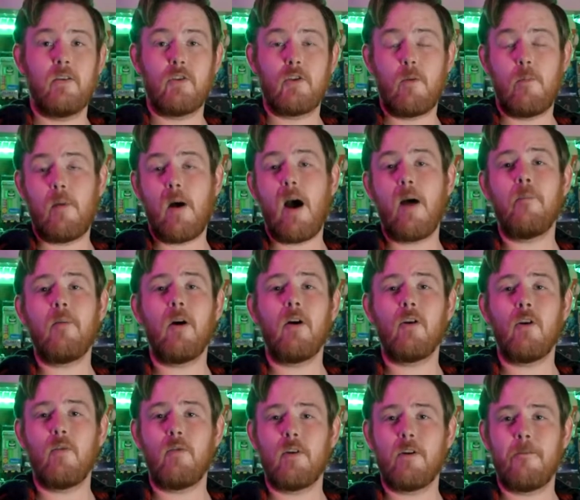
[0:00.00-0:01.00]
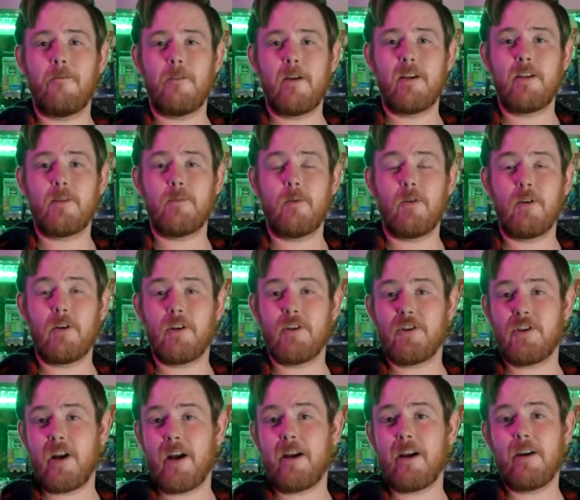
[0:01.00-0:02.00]
So pop on over to Facebook and
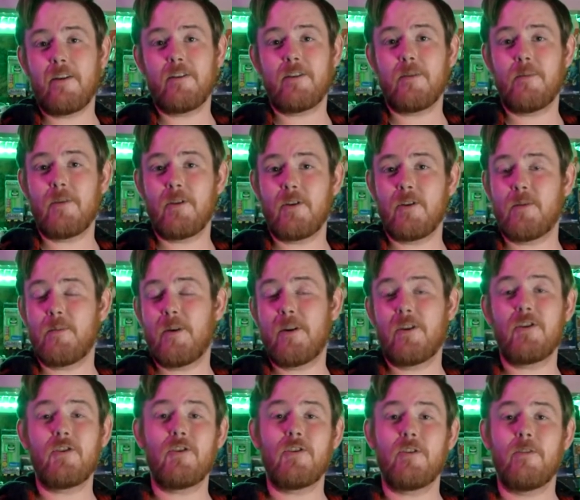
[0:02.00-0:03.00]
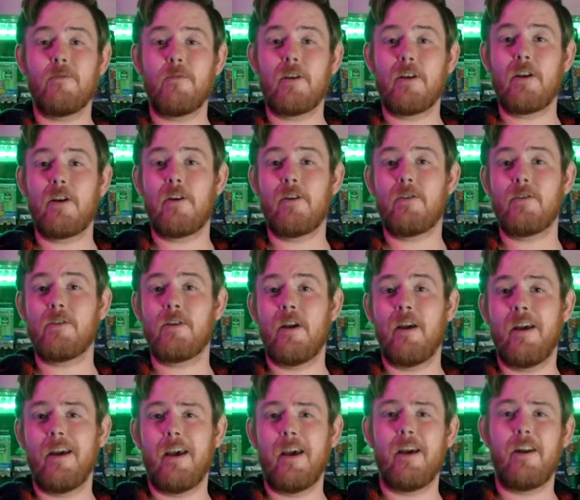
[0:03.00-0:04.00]
check out some of those pictures and
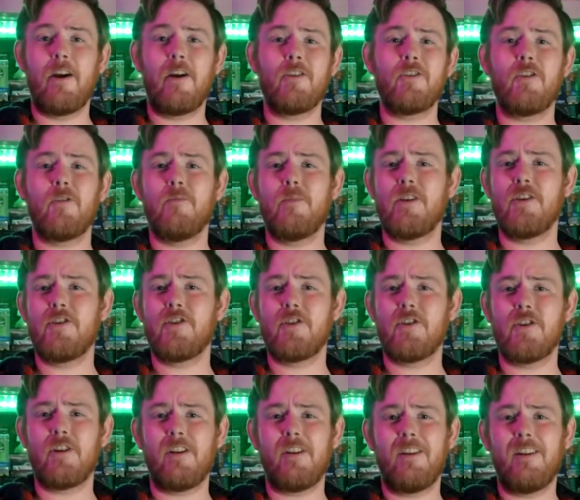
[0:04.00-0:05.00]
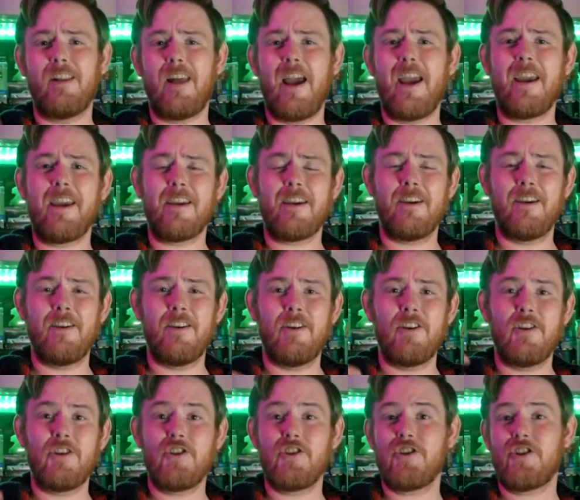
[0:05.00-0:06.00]
videos, and also be sure to like,
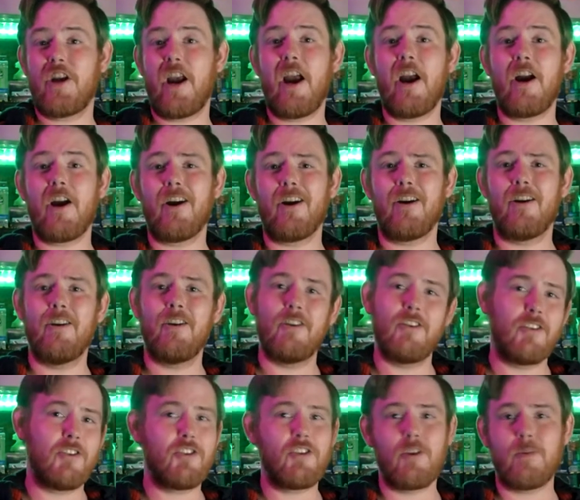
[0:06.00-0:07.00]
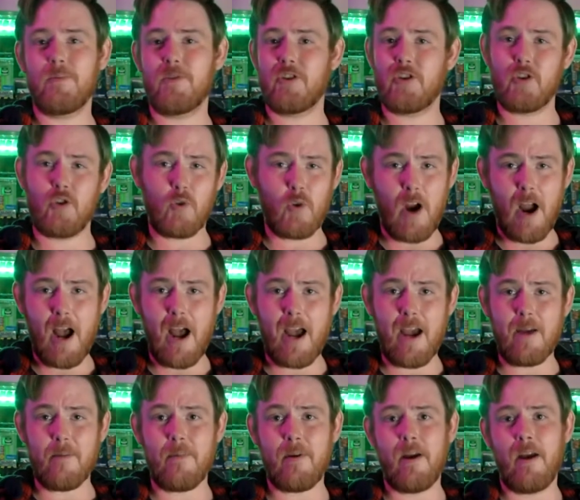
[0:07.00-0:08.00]
share,
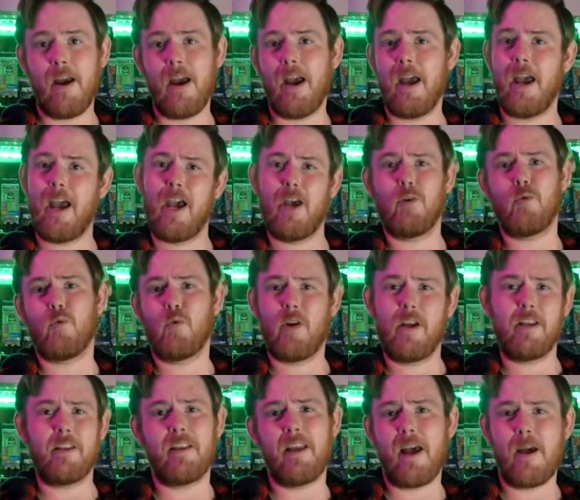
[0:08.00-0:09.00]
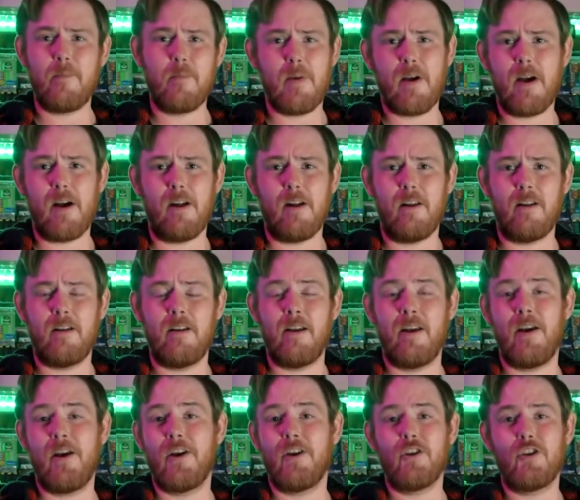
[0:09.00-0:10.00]
subscribe, and ring that bell.
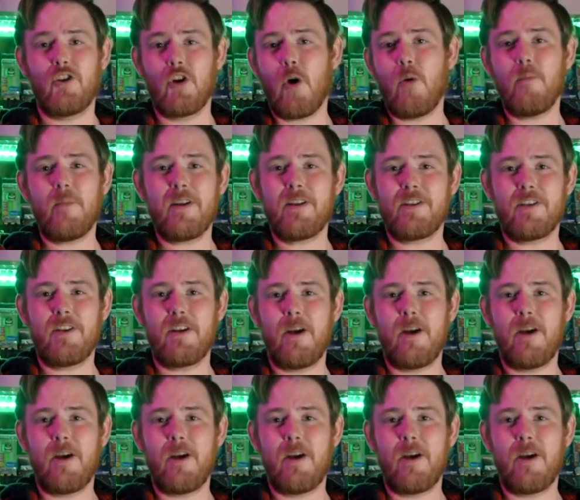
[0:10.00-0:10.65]
Don't miss an